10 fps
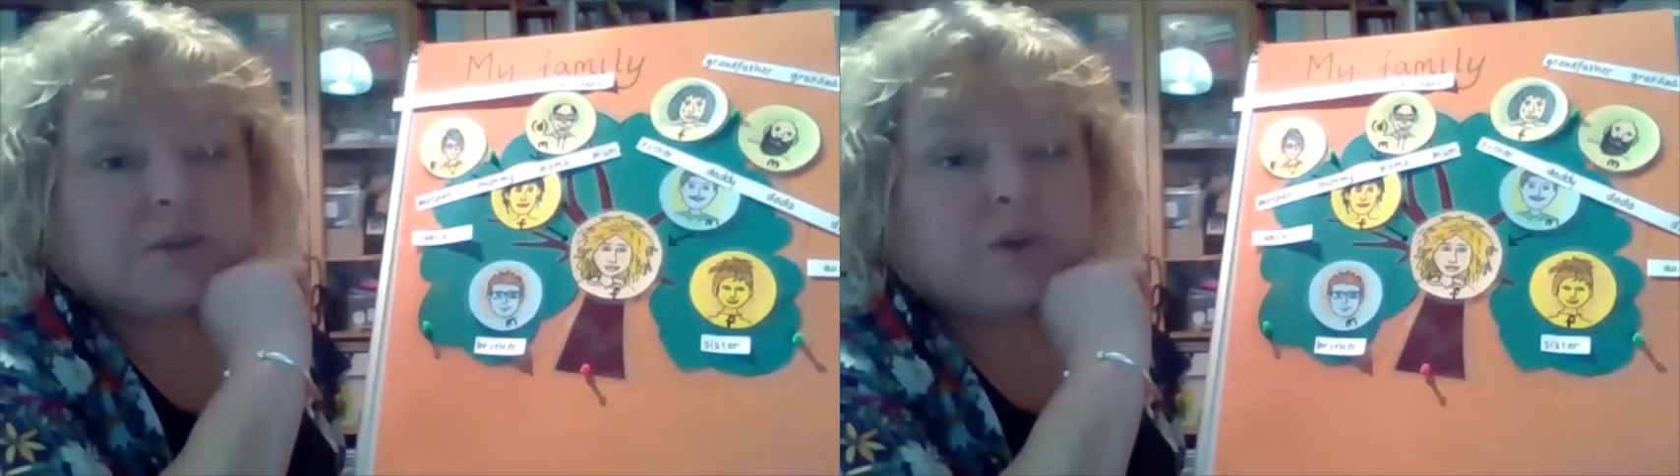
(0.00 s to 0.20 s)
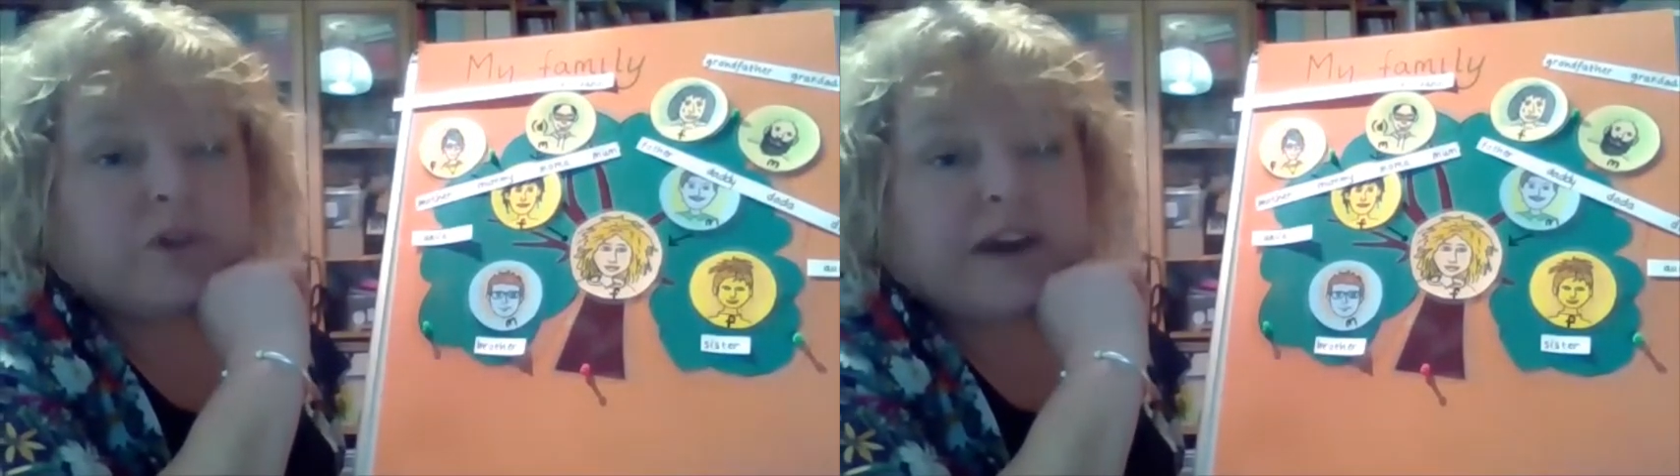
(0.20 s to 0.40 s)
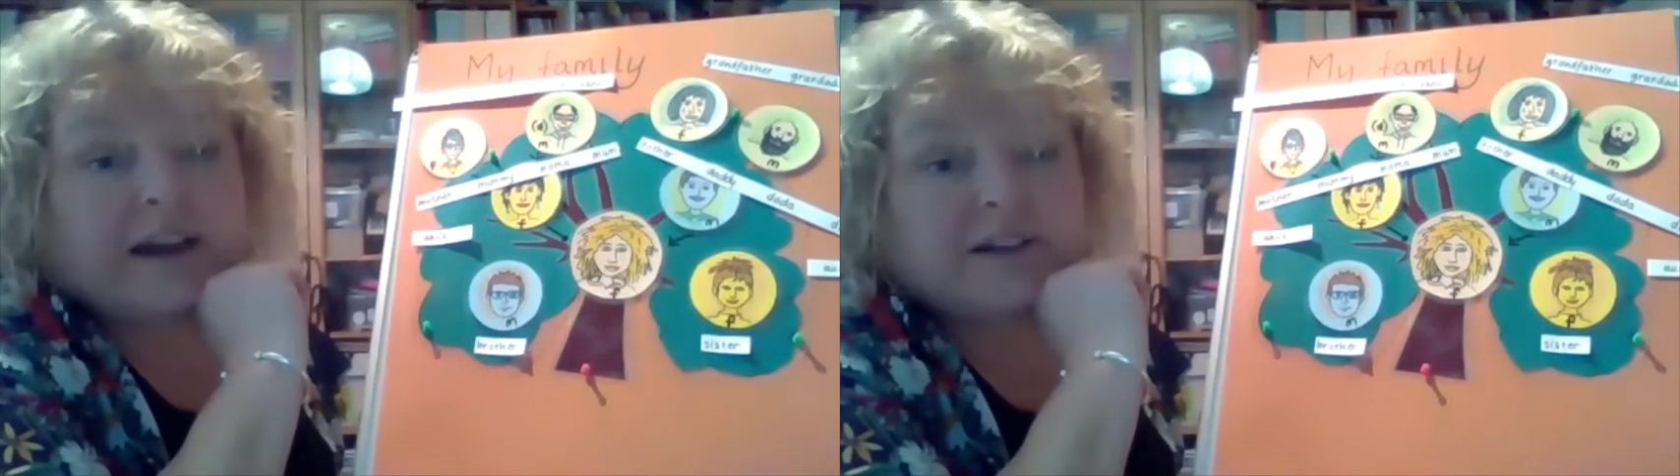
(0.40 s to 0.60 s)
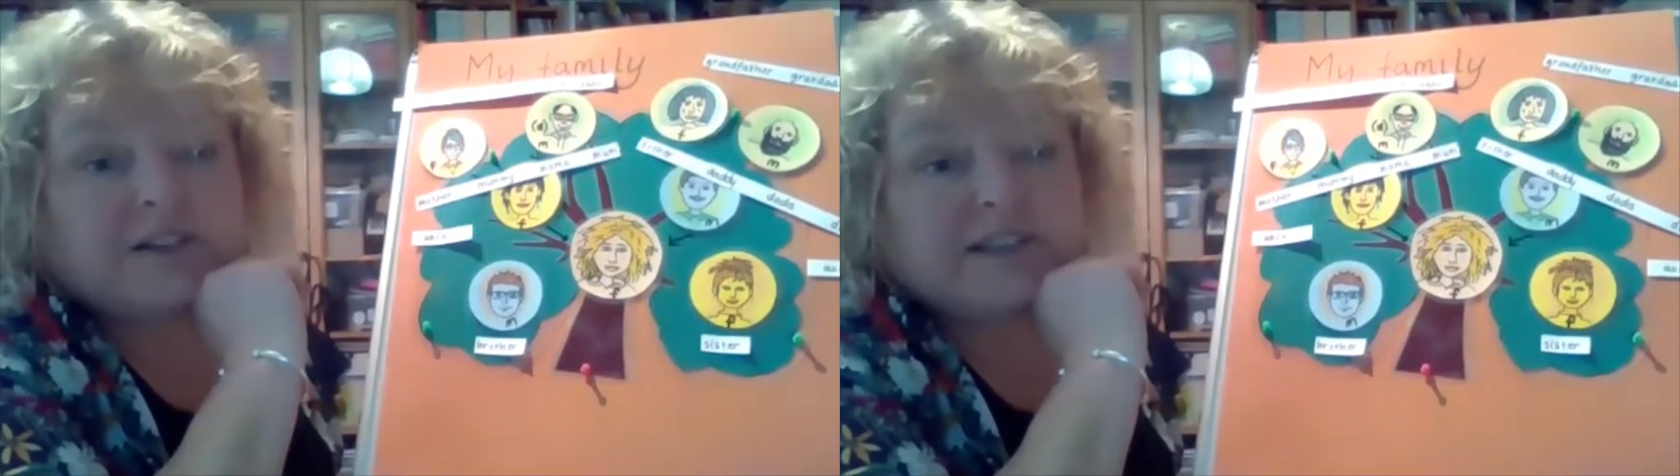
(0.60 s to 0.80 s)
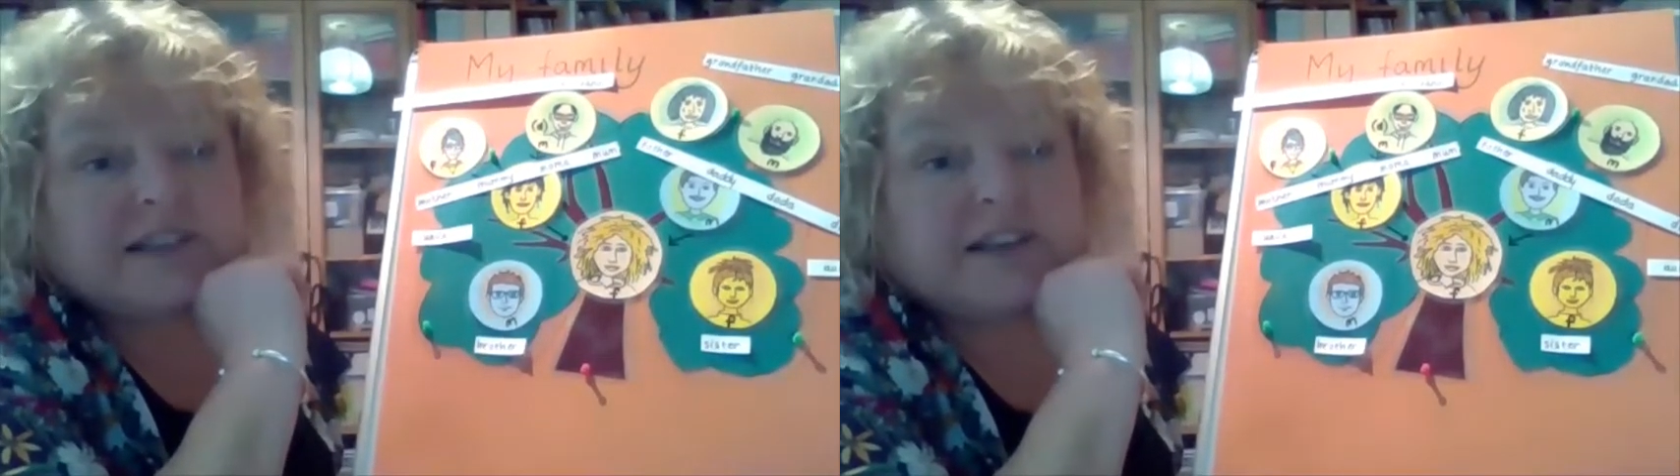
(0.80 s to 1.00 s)
with the
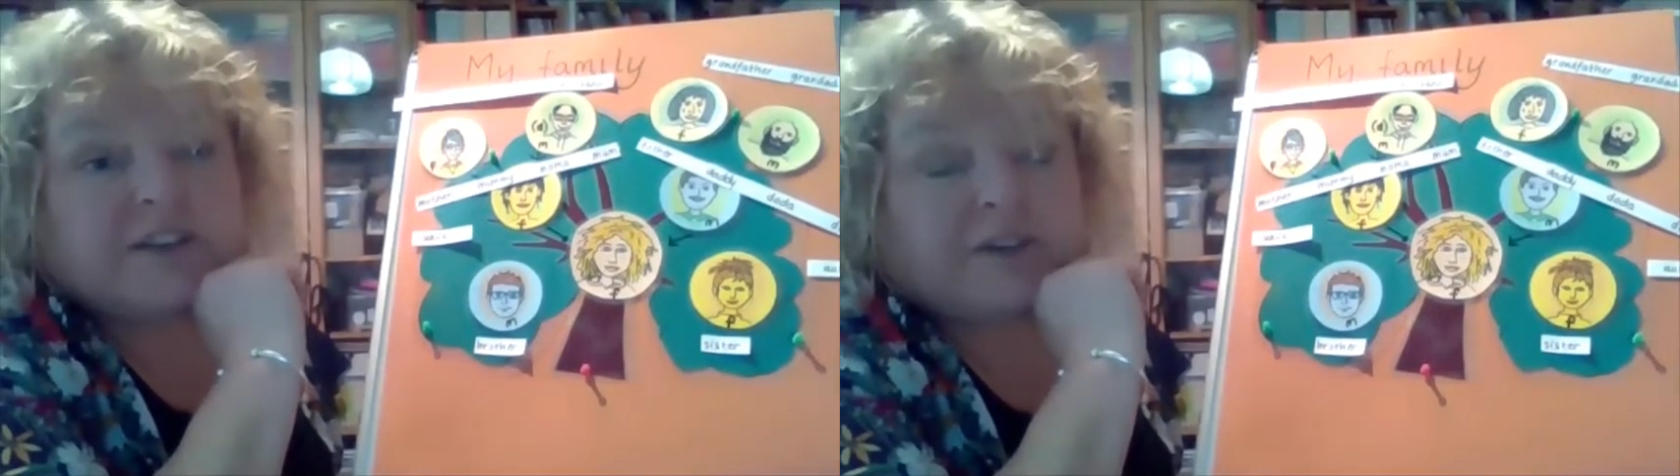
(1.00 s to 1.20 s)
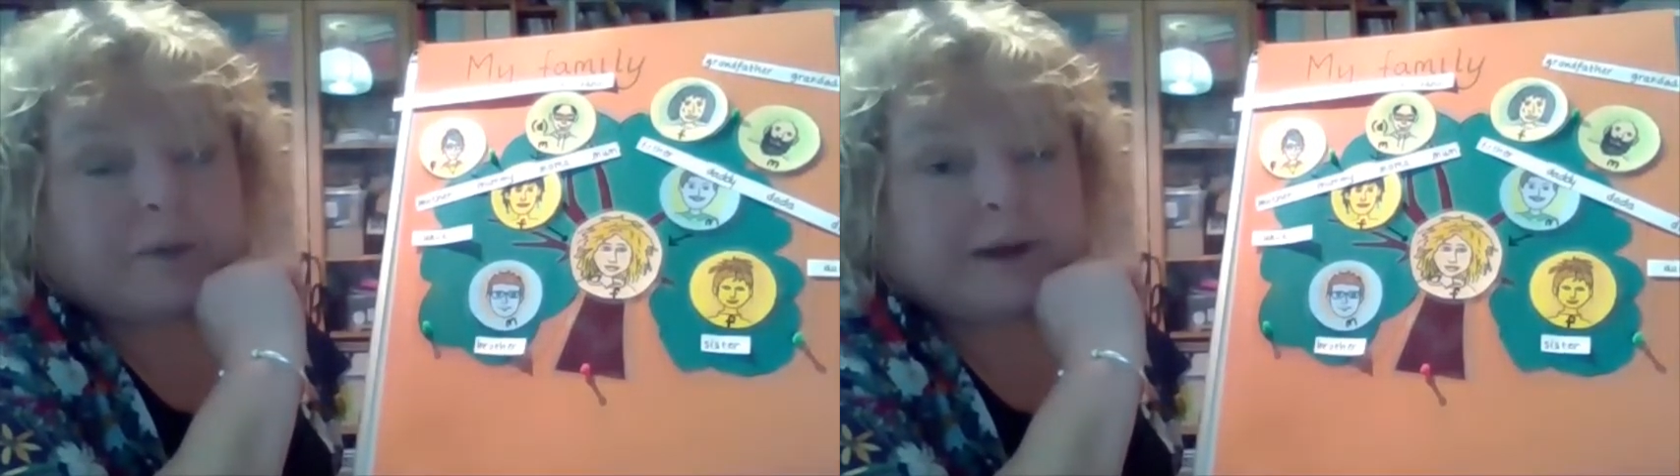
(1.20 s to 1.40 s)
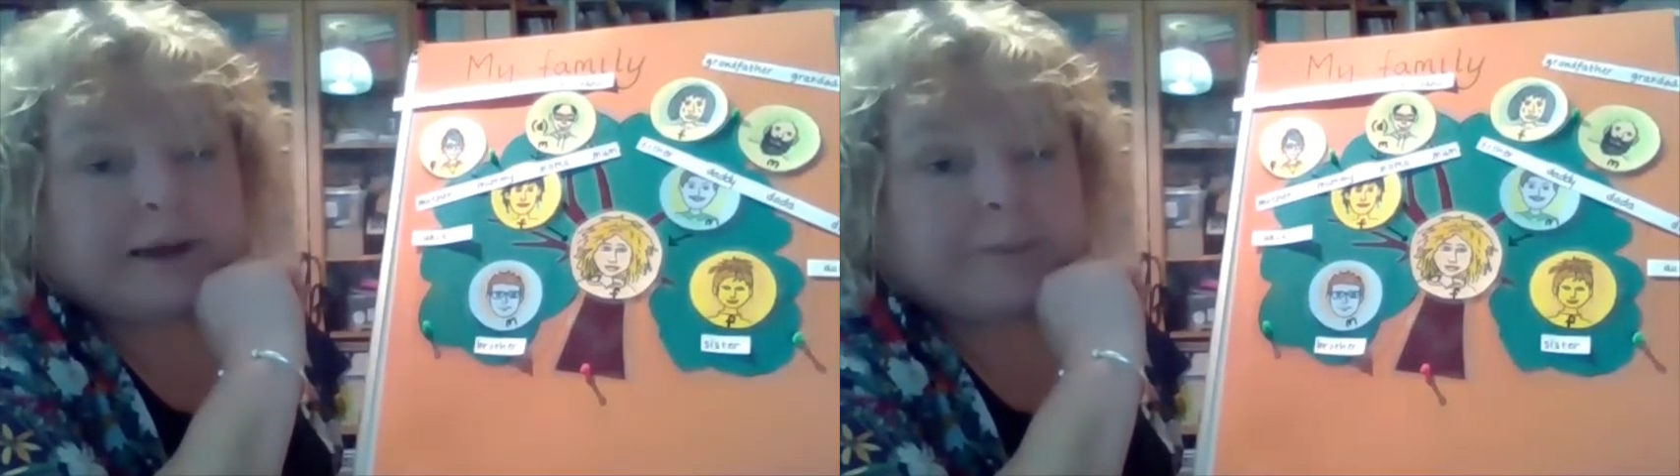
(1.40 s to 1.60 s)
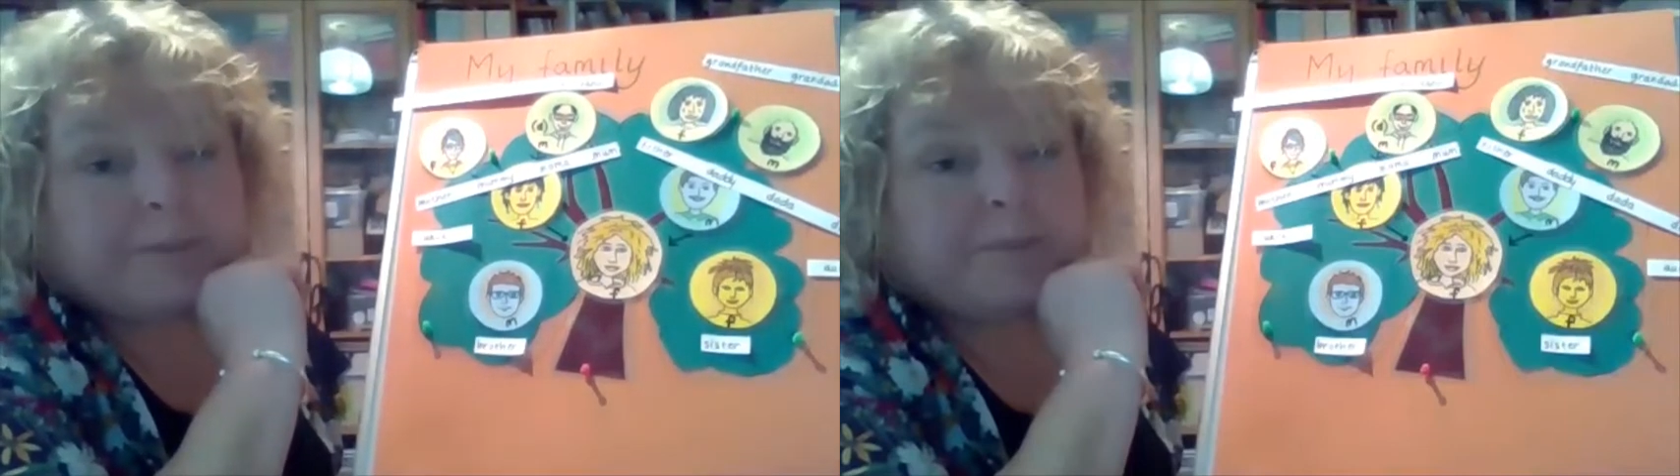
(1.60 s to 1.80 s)
adults in your family.